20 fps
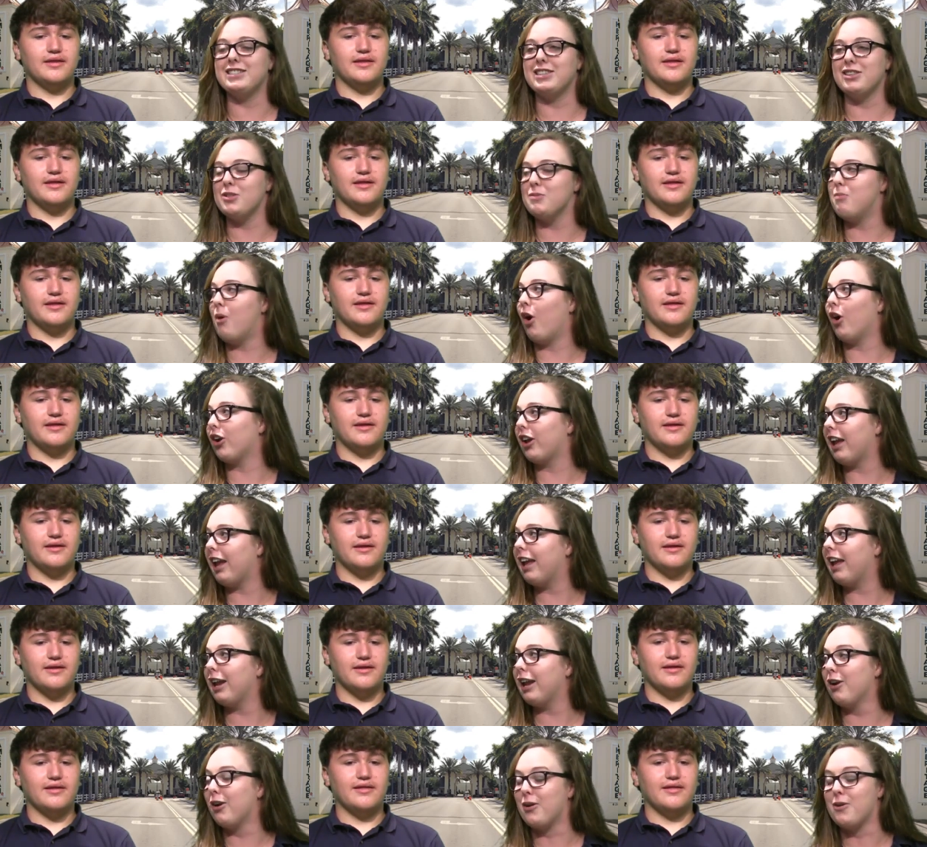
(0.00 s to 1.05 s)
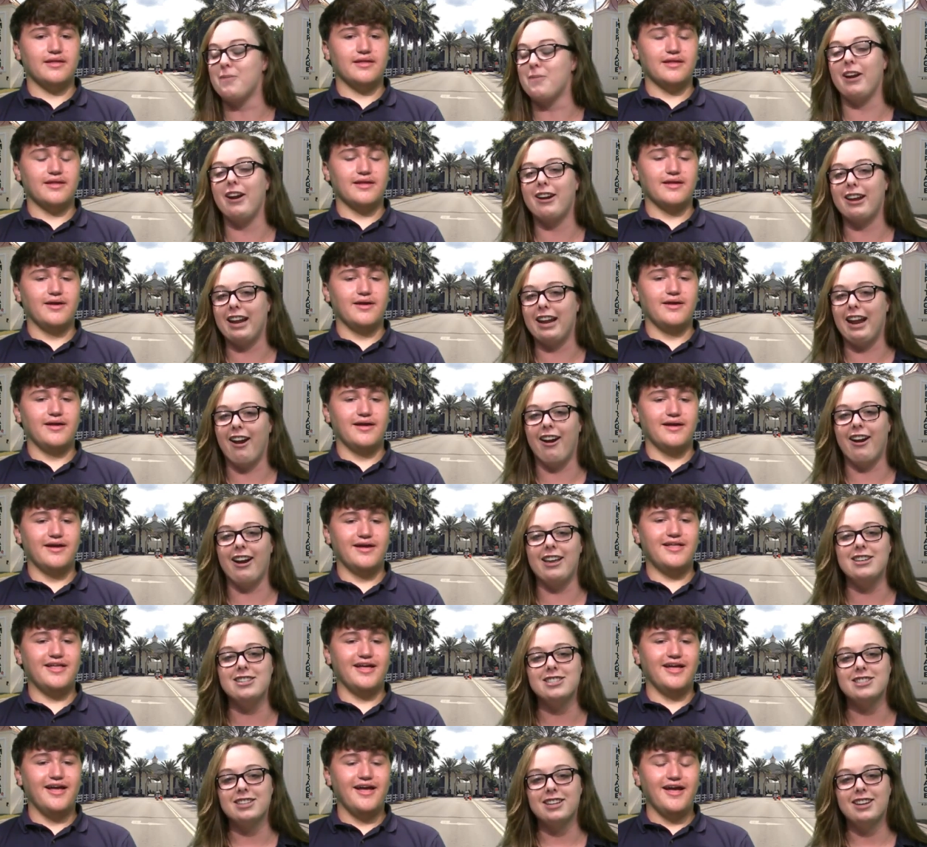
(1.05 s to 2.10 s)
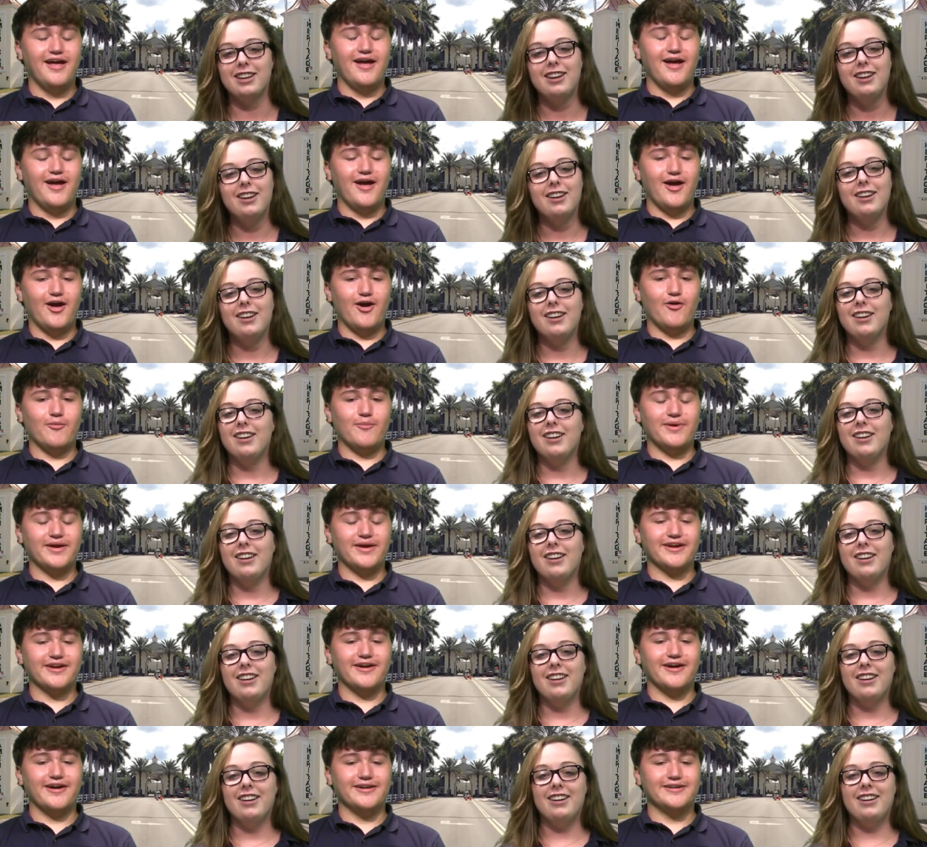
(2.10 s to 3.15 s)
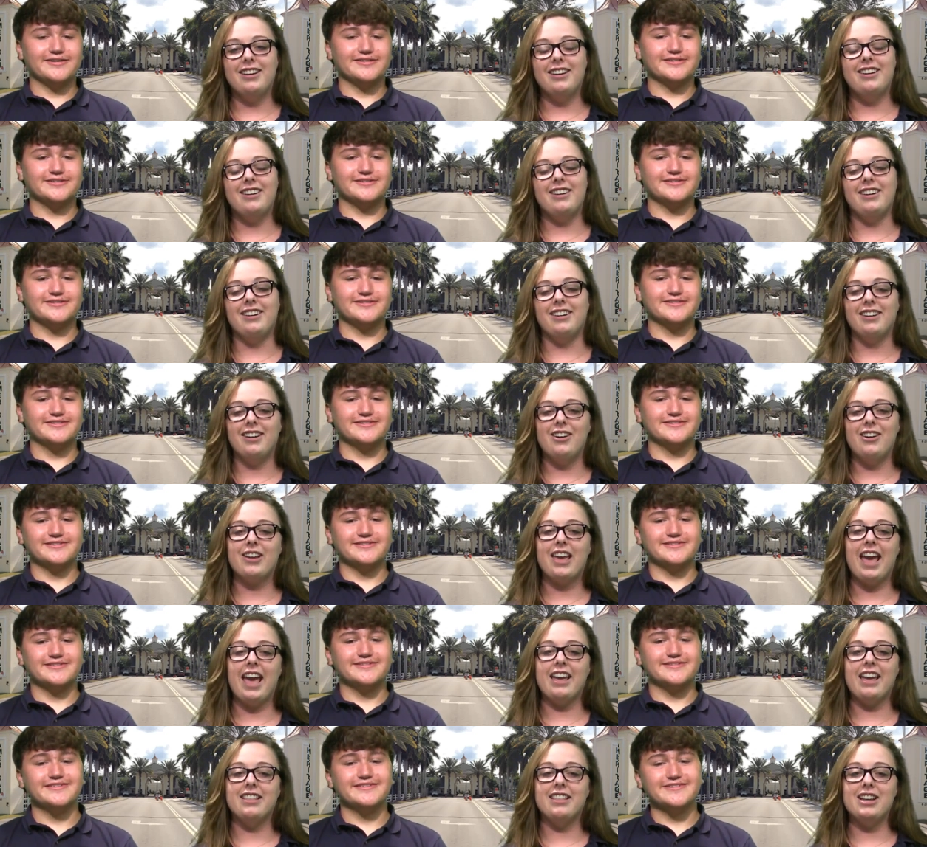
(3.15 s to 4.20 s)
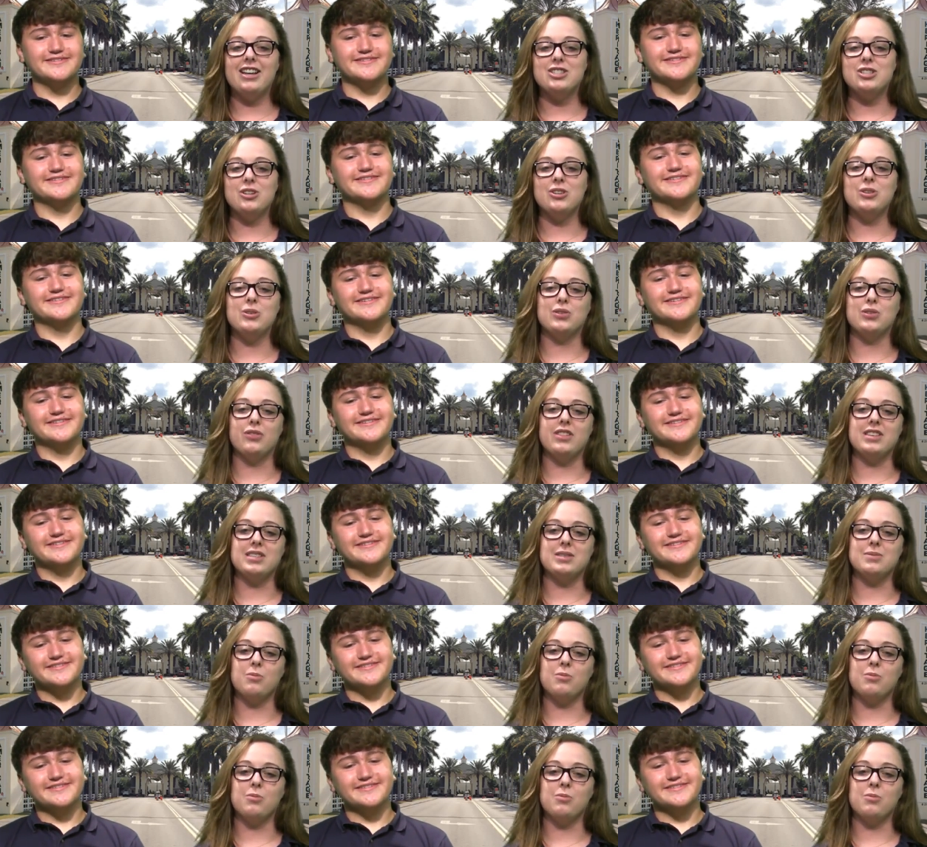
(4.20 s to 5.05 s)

Speaker 1: to the market, your American heritage. oh my god. Oh, okay, that's your news for this